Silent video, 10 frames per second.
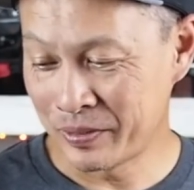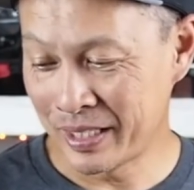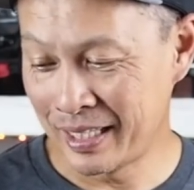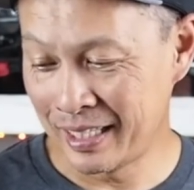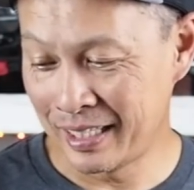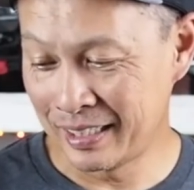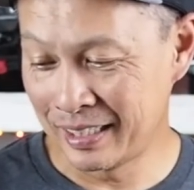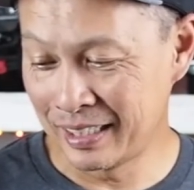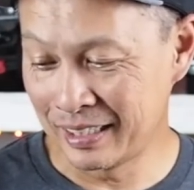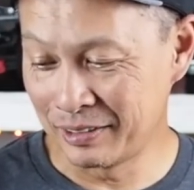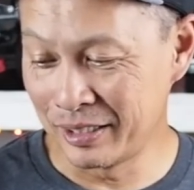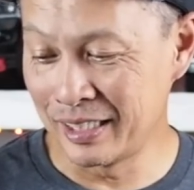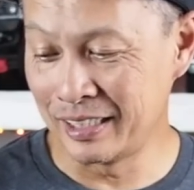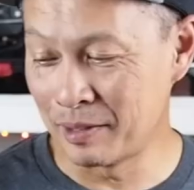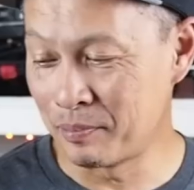And
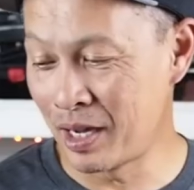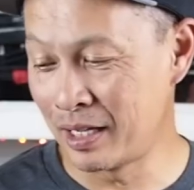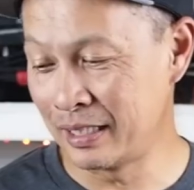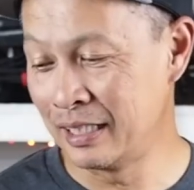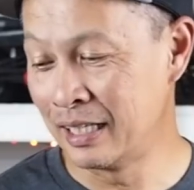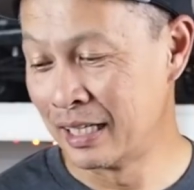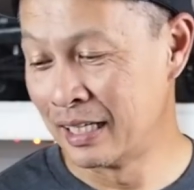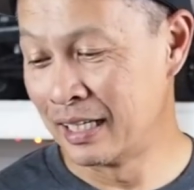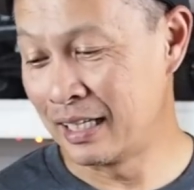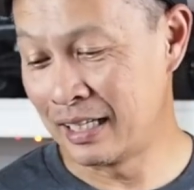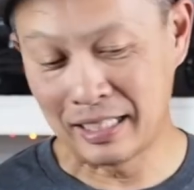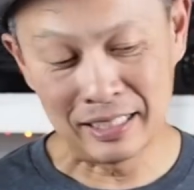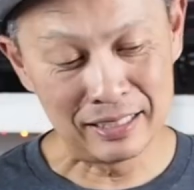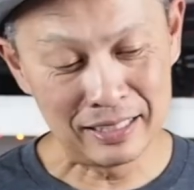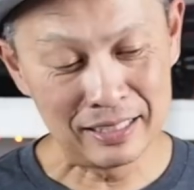really, the body
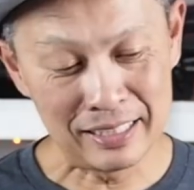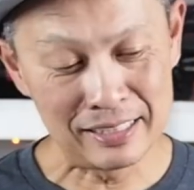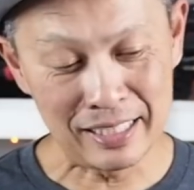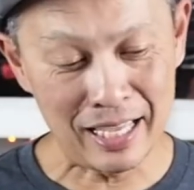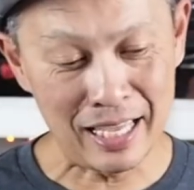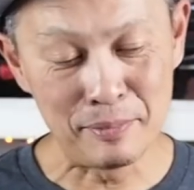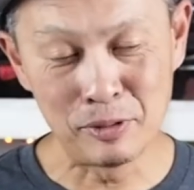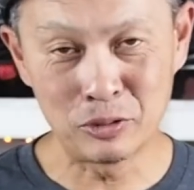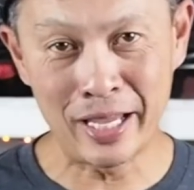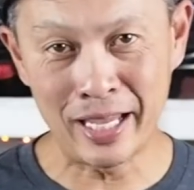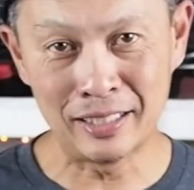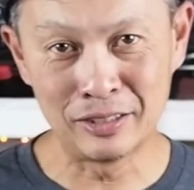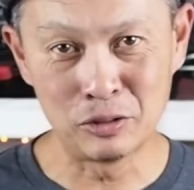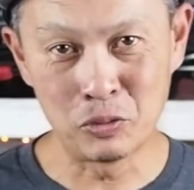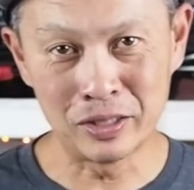uh, is able to
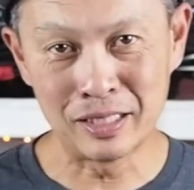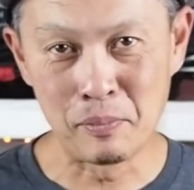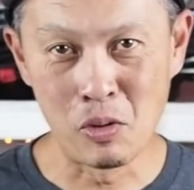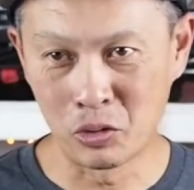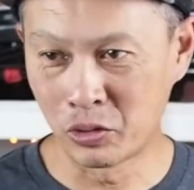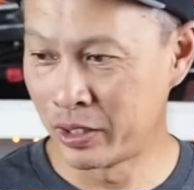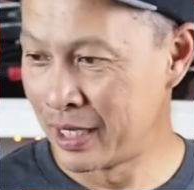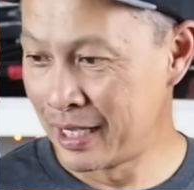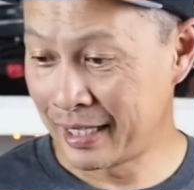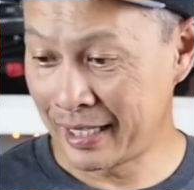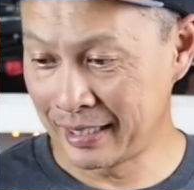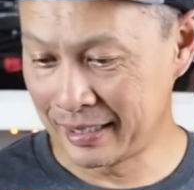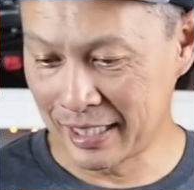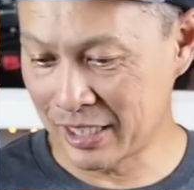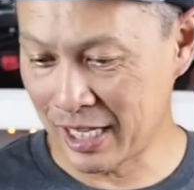handle what the motor can
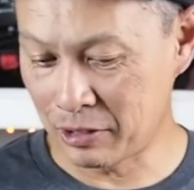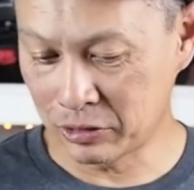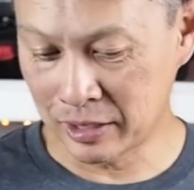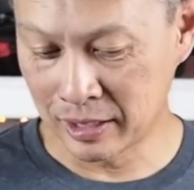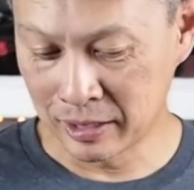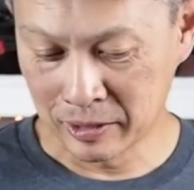dish out.